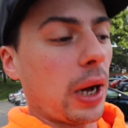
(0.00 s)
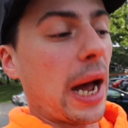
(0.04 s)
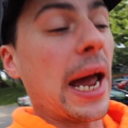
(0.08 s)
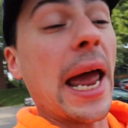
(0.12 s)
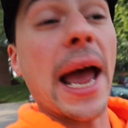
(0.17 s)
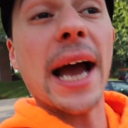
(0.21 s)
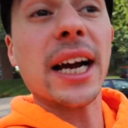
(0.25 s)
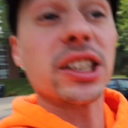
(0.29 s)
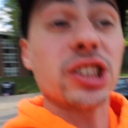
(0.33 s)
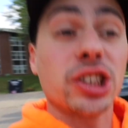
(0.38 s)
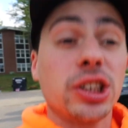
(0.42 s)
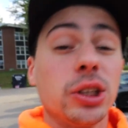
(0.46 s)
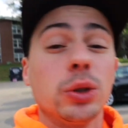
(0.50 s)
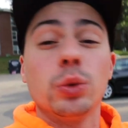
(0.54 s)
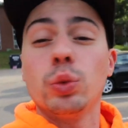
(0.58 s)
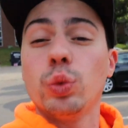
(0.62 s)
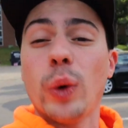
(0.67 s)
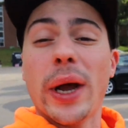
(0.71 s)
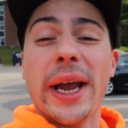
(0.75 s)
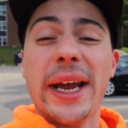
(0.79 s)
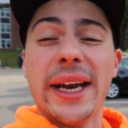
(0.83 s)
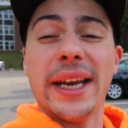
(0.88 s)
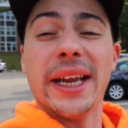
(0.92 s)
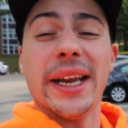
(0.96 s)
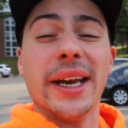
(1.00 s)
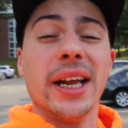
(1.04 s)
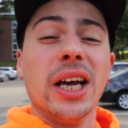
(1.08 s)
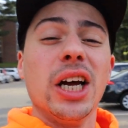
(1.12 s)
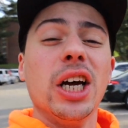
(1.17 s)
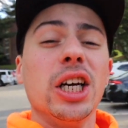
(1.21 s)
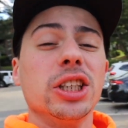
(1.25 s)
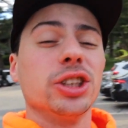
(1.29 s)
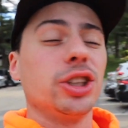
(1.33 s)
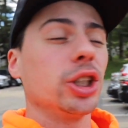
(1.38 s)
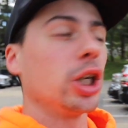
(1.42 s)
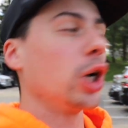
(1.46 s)
I actually waited
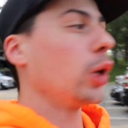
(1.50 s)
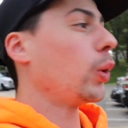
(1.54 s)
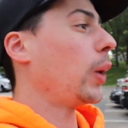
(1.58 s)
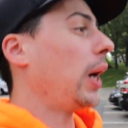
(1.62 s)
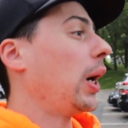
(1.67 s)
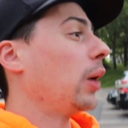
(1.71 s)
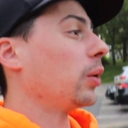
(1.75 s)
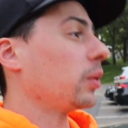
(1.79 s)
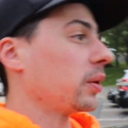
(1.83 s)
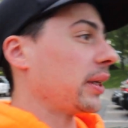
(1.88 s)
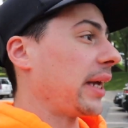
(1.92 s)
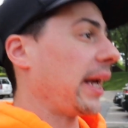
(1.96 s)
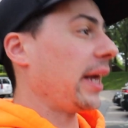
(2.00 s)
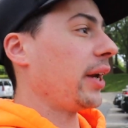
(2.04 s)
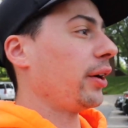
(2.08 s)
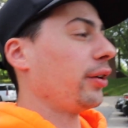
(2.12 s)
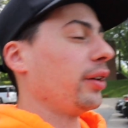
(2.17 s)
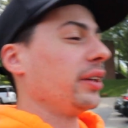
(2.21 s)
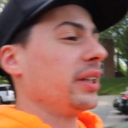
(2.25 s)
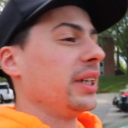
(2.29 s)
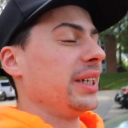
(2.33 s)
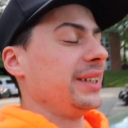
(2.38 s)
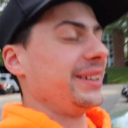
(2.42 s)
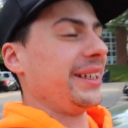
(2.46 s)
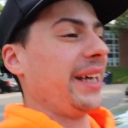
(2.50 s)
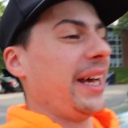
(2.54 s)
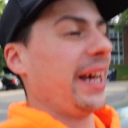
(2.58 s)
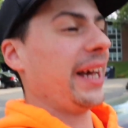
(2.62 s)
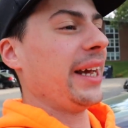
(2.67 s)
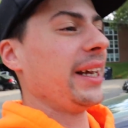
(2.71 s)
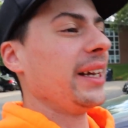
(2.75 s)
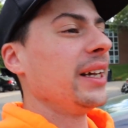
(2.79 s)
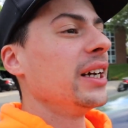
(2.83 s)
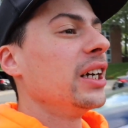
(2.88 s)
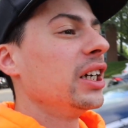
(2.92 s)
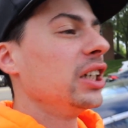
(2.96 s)
to go out later in the
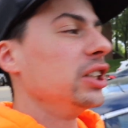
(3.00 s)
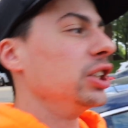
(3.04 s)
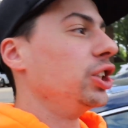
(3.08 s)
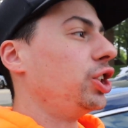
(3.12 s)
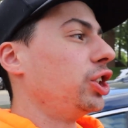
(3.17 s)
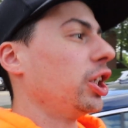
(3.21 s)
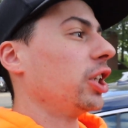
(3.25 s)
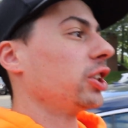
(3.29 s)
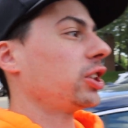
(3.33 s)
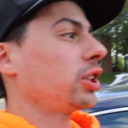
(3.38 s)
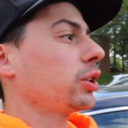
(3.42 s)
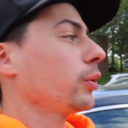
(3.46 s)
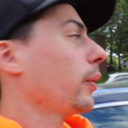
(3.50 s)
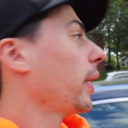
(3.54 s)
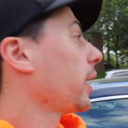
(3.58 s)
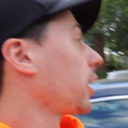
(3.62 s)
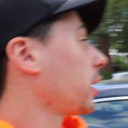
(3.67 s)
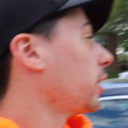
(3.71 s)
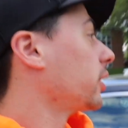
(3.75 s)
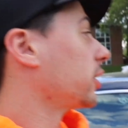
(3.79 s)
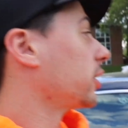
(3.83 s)
day just so I could